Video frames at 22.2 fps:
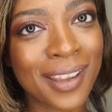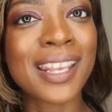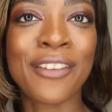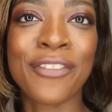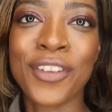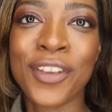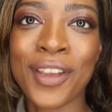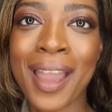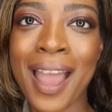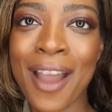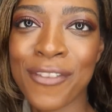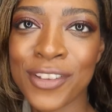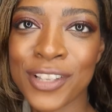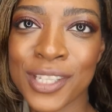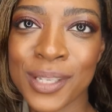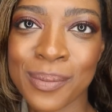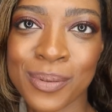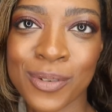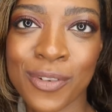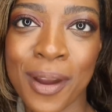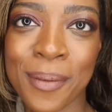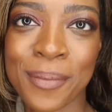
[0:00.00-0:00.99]
If you haven't
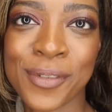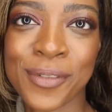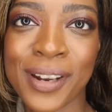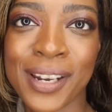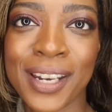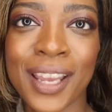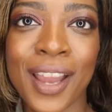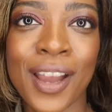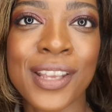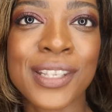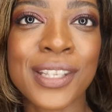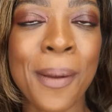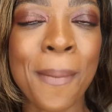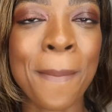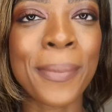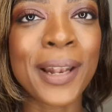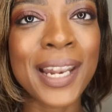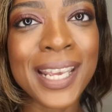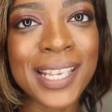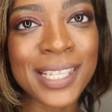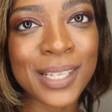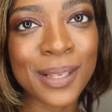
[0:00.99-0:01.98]
subscribed already, guys,
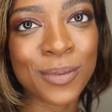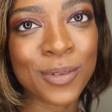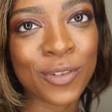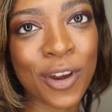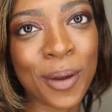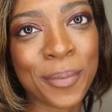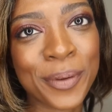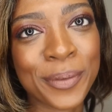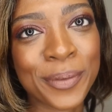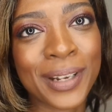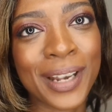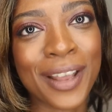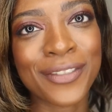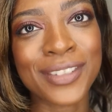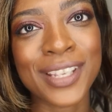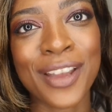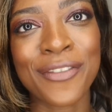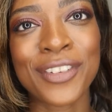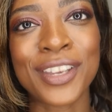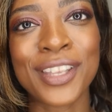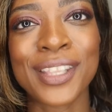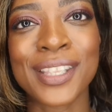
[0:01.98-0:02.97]
please subscribe. We would love to
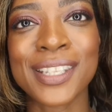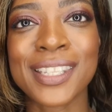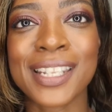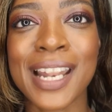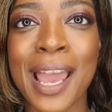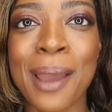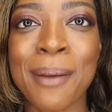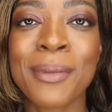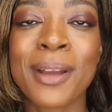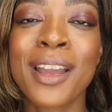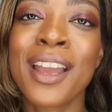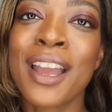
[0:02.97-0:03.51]
have you in the Slap